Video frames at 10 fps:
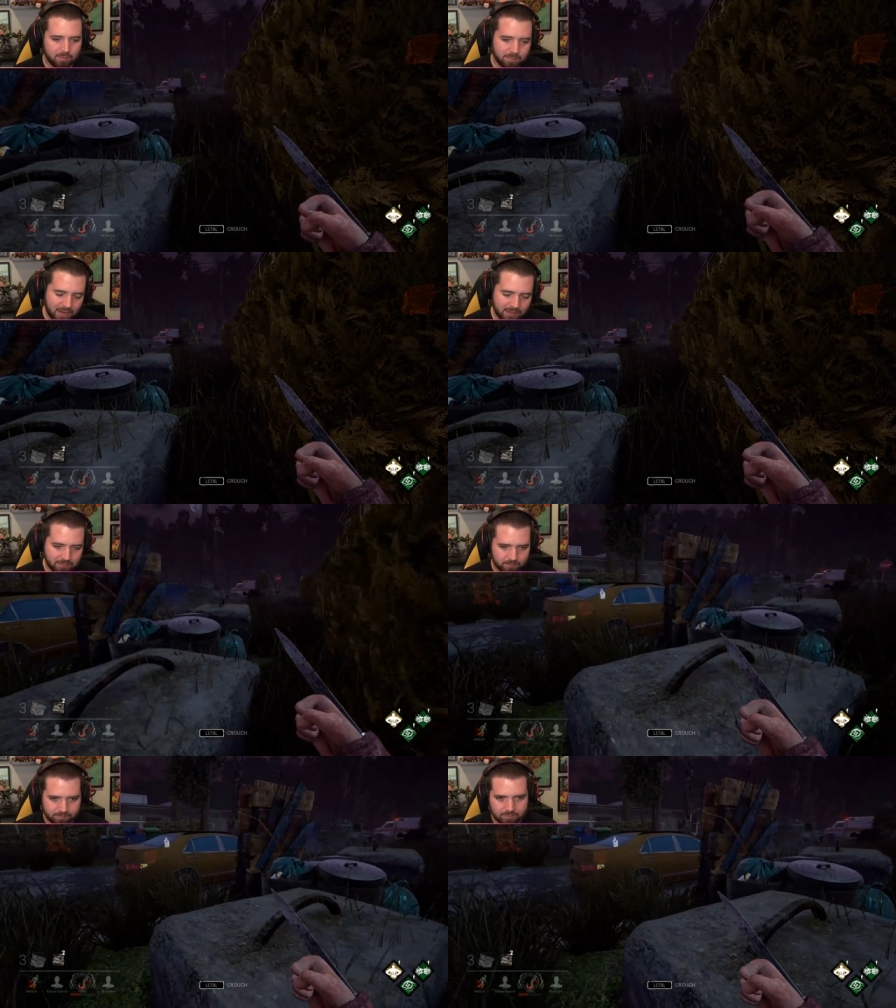But
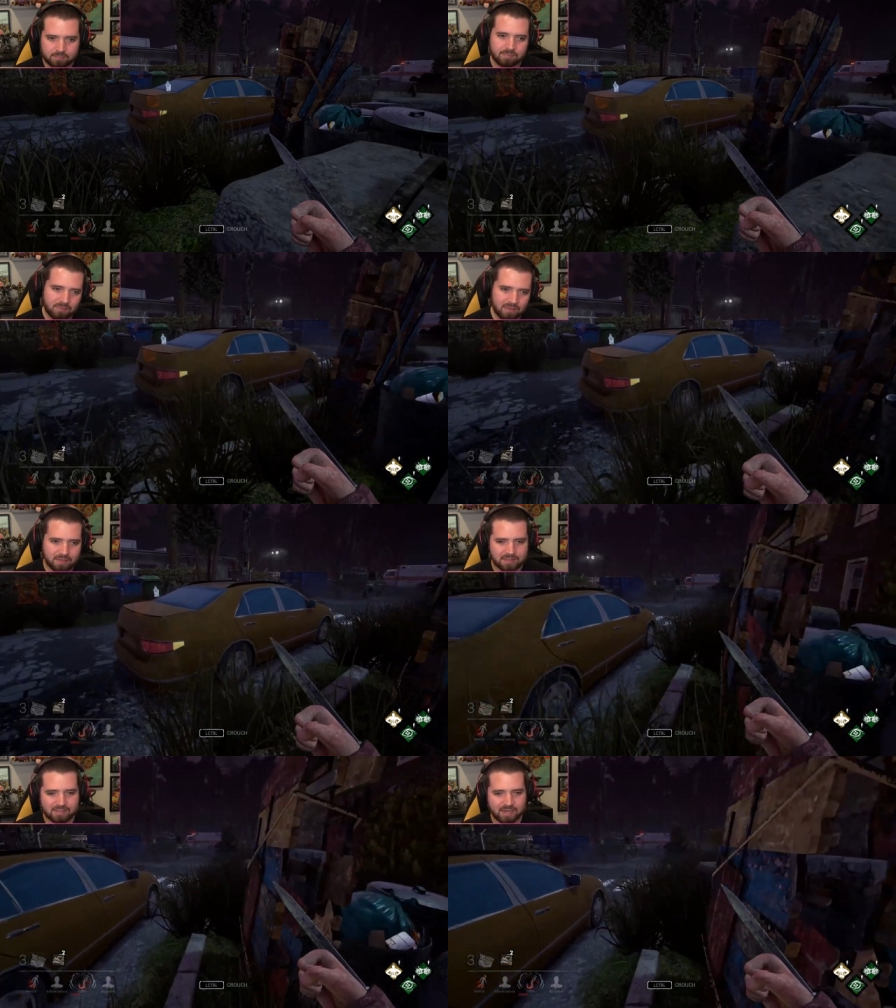
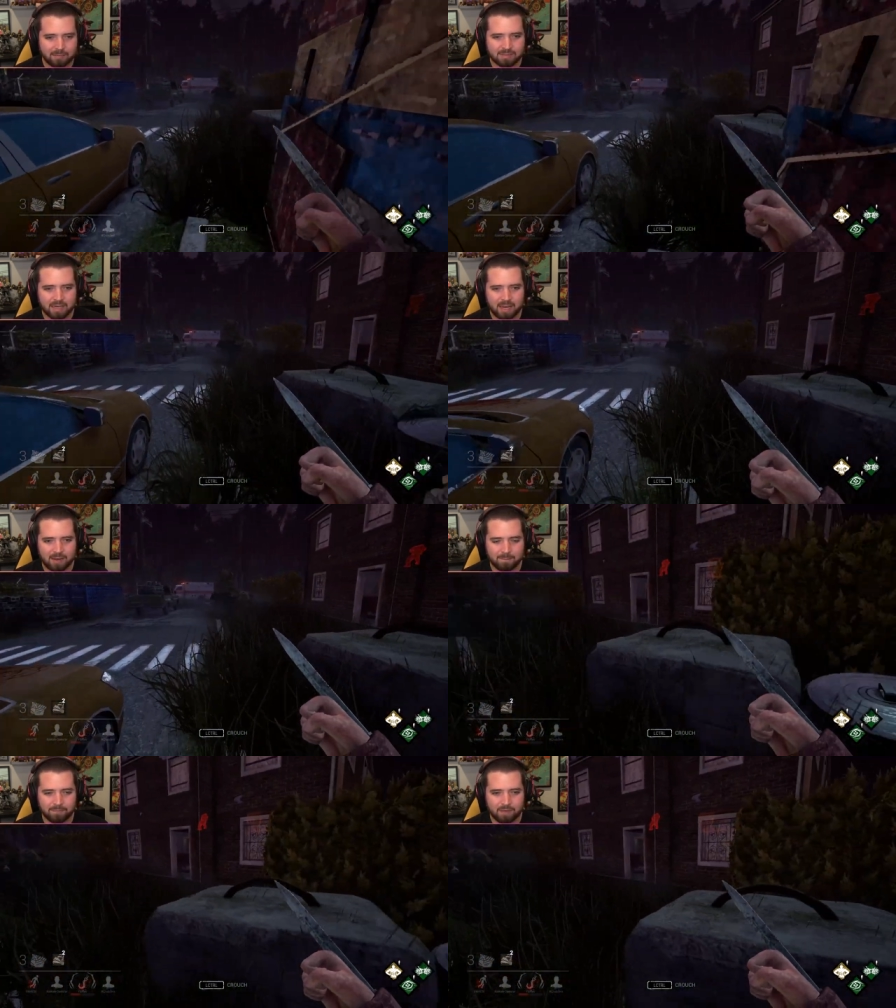at the same
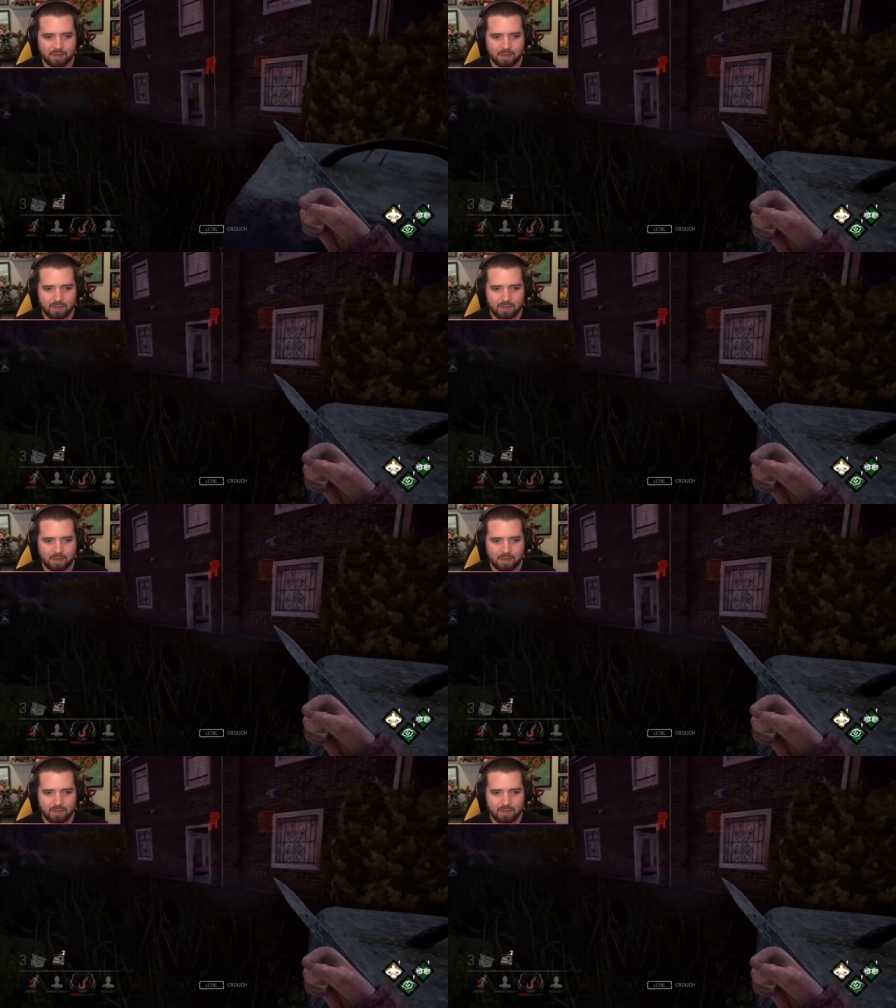time,